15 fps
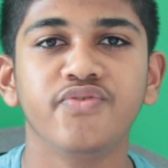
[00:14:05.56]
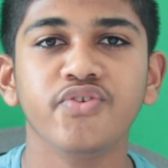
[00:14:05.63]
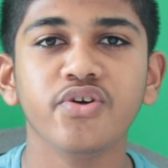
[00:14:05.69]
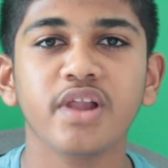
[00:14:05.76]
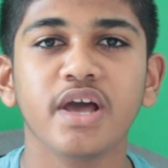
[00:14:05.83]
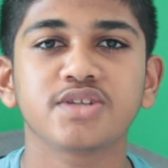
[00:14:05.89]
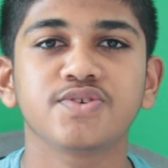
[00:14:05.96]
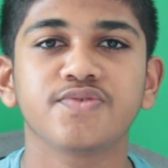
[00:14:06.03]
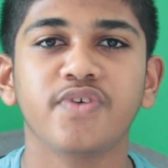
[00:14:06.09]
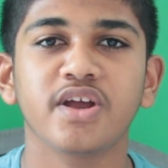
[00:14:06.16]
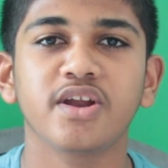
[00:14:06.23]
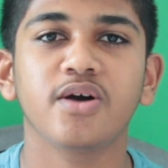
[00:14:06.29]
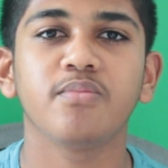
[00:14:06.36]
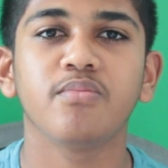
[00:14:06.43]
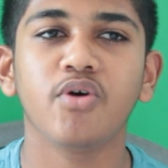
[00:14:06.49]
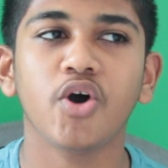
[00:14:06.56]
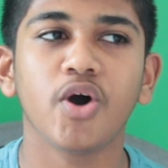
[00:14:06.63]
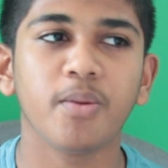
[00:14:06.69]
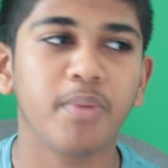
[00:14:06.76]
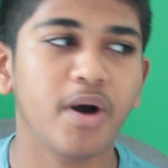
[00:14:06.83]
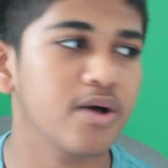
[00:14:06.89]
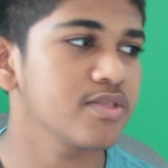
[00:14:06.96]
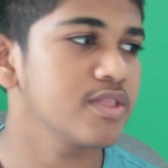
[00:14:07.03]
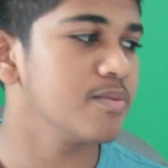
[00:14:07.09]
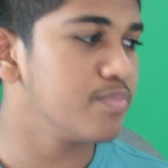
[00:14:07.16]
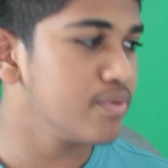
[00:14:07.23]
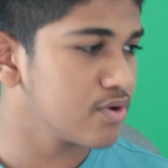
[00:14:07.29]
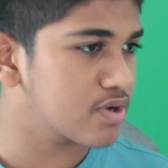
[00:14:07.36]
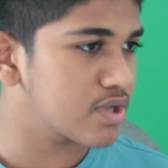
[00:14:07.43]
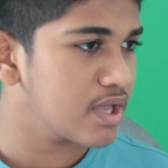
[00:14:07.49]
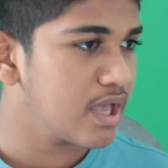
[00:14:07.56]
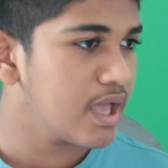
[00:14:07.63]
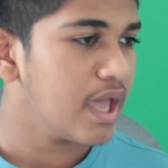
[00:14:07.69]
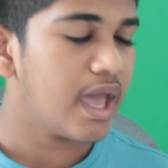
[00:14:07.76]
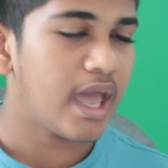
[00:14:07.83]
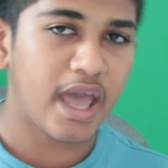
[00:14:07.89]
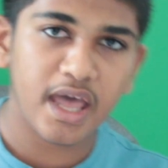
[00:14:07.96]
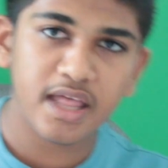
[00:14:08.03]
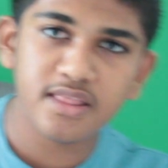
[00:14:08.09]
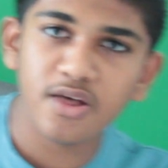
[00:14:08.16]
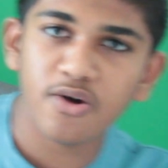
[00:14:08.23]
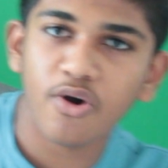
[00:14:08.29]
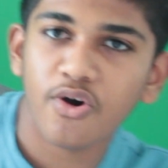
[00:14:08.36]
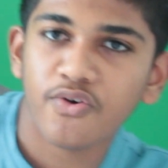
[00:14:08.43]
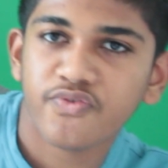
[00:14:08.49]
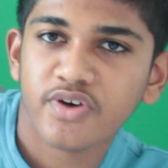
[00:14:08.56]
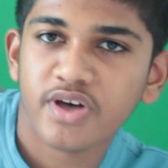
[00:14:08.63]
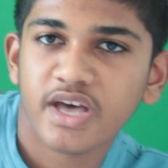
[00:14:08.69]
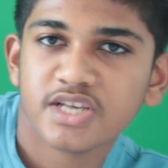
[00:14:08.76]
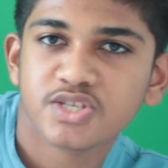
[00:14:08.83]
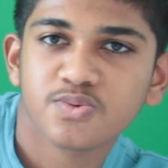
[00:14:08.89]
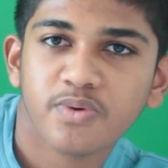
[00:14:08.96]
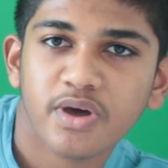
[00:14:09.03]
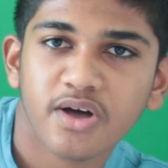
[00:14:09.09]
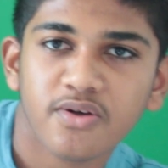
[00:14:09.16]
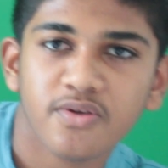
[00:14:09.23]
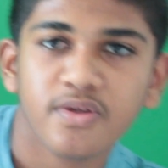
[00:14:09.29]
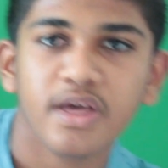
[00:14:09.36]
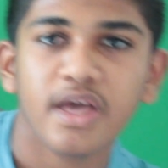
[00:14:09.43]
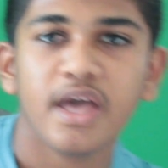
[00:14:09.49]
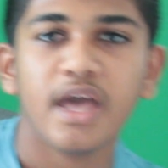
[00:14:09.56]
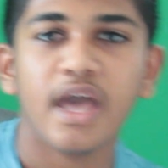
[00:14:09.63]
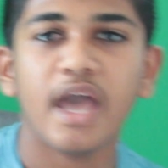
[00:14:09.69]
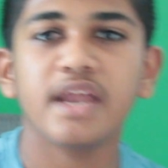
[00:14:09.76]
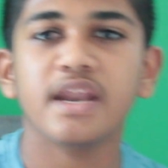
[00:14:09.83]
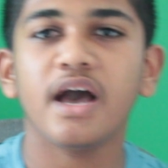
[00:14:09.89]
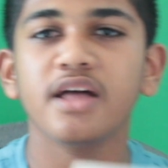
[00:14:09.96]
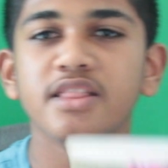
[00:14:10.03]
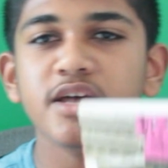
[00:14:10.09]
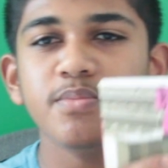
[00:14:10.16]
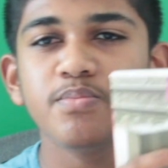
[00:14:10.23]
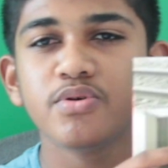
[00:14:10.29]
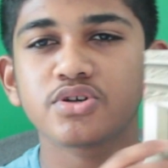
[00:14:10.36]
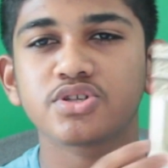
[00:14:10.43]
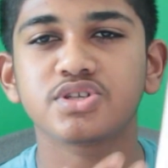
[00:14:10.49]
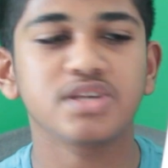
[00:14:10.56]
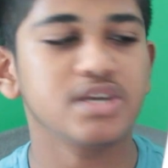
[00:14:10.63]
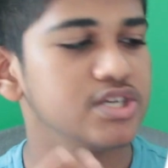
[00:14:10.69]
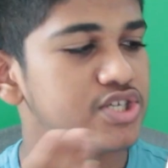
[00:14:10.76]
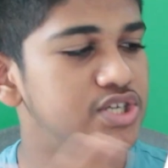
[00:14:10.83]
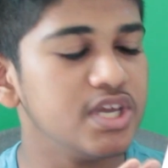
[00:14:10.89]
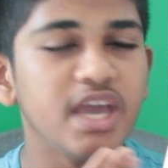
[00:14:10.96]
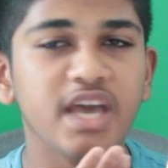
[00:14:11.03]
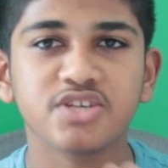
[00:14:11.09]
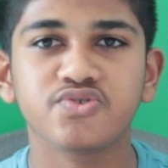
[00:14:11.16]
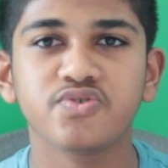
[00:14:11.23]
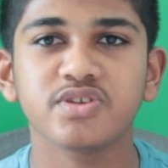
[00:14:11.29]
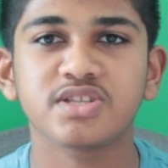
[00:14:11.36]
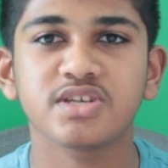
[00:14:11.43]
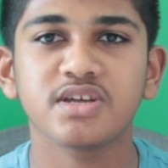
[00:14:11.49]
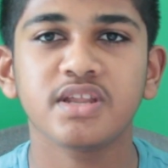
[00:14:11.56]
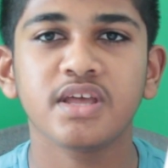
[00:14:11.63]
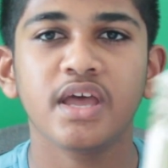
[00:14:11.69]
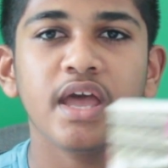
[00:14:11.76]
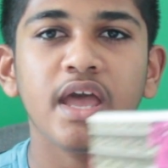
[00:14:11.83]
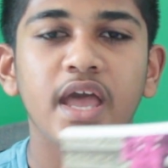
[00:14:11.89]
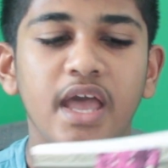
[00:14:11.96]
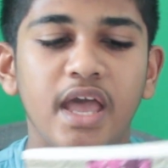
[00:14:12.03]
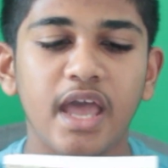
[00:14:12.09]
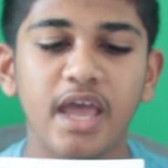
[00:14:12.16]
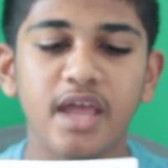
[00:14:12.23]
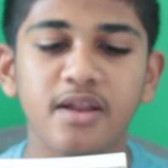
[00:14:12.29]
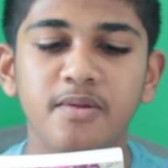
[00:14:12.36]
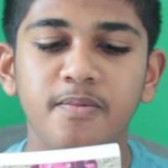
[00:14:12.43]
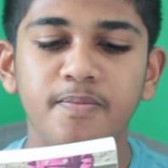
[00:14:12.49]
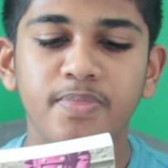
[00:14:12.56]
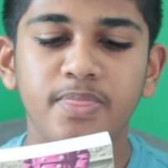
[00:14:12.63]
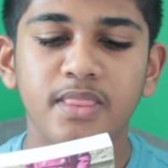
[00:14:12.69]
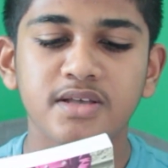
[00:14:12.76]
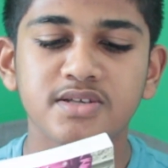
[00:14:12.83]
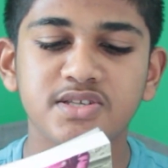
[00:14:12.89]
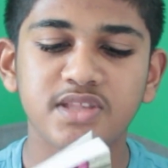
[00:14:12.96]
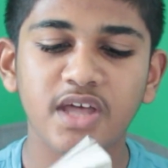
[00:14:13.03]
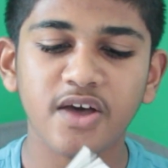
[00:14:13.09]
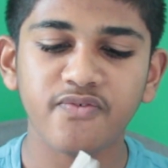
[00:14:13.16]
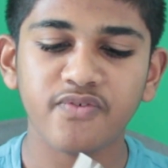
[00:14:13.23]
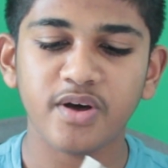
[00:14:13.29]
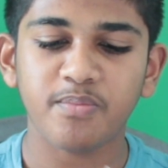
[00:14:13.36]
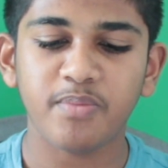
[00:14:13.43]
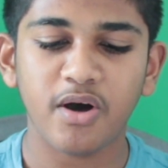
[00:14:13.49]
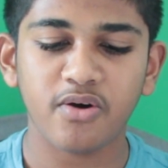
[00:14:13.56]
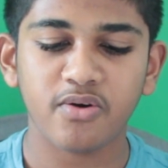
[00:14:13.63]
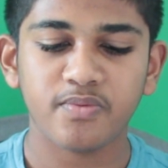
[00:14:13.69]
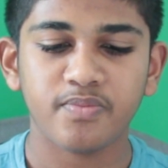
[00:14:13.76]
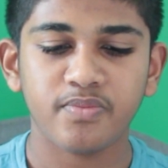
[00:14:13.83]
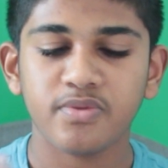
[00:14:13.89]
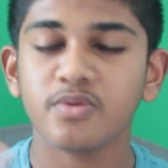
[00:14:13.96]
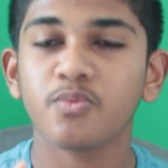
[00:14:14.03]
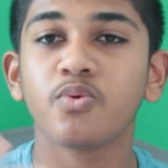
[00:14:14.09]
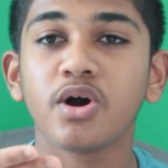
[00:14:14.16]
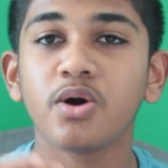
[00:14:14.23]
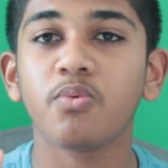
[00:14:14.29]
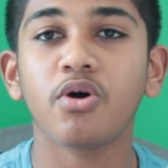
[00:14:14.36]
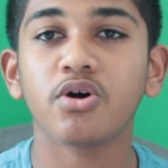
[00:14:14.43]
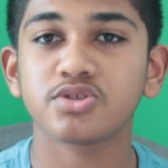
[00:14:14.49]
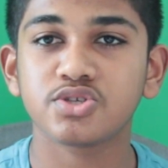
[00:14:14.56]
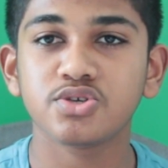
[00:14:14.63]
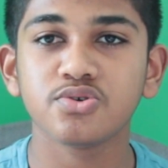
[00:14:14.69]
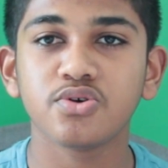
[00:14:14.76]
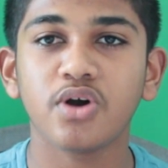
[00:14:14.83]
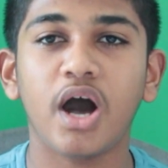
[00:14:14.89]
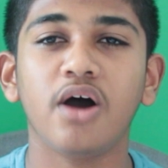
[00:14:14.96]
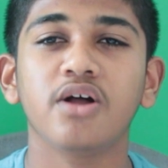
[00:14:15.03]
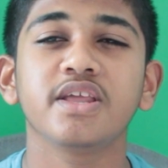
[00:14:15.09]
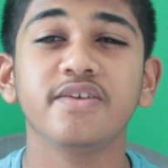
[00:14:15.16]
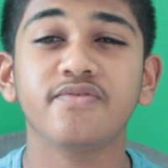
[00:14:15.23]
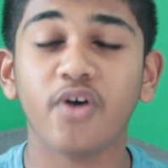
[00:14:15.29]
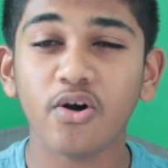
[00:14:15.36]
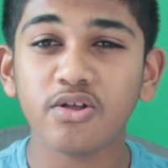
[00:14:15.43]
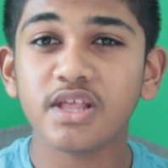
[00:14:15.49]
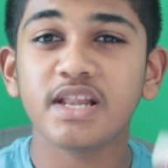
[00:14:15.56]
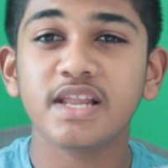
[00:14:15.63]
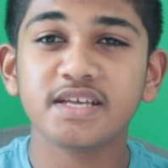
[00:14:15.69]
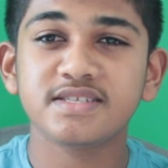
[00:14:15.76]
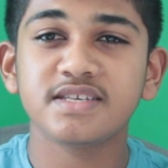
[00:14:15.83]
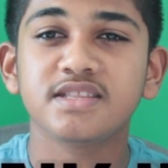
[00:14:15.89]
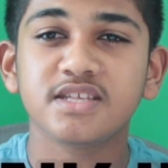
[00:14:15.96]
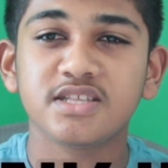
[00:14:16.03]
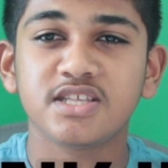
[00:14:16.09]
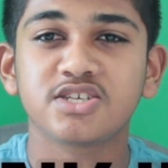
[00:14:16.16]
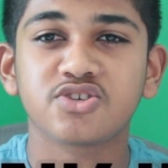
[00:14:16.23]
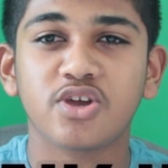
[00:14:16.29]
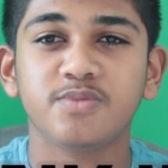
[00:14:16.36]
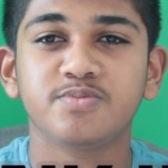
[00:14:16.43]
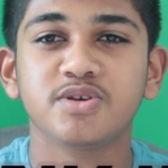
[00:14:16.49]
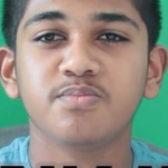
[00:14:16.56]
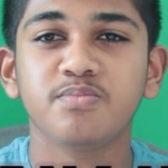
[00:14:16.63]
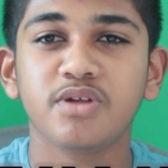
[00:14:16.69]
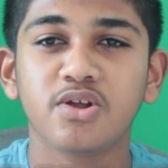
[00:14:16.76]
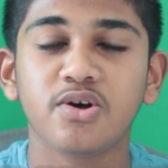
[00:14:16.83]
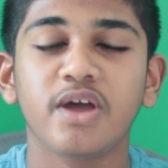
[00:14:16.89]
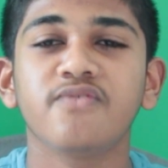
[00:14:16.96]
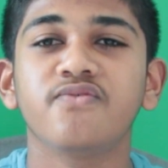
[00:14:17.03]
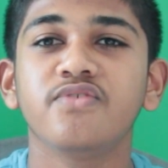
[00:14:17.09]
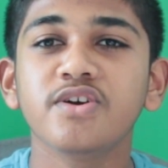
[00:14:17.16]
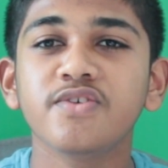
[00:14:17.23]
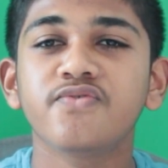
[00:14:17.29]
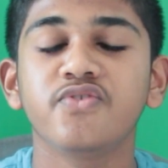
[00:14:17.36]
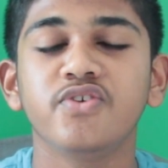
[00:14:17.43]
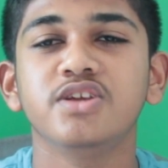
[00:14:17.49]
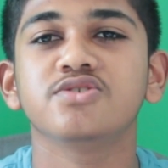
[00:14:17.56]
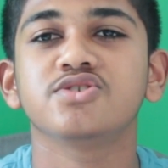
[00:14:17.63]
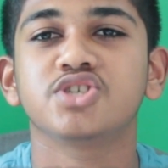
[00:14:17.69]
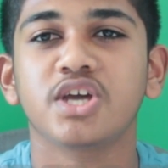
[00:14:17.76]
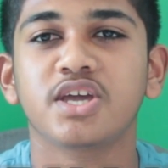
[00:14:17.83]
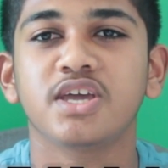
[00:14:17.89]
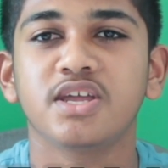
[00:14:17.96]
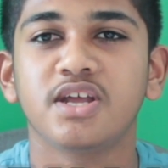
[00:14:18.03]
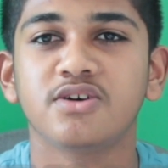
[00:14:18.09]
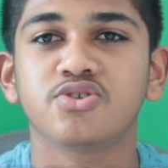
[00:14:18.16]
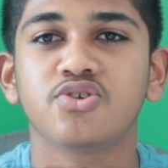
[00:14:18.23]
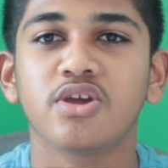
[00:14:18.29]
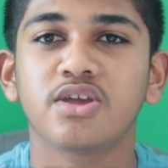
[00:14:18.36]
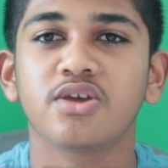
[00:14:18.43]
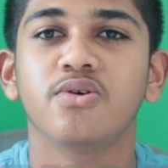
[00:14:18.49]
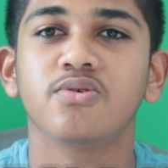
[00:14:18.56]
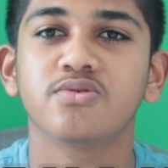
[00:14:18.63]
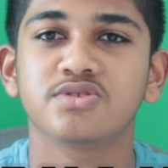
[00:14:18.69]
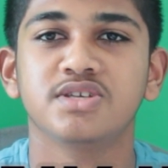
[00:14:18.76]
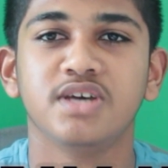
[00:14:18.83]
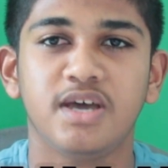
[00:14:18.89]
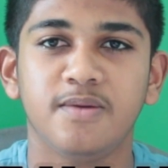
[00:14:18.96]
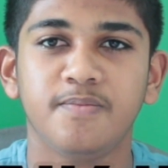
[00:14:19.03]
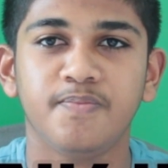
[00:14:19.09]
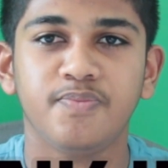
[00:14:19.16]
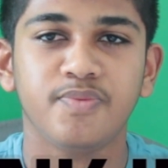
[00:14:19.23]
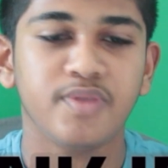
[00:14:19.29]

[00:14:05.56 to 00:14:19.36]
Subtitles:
if you'd like to find out more about the book and the author as well, and other books she has written, and stuff about World War II, I'll leave all the links in the description below, and feel free to check it out during your own time.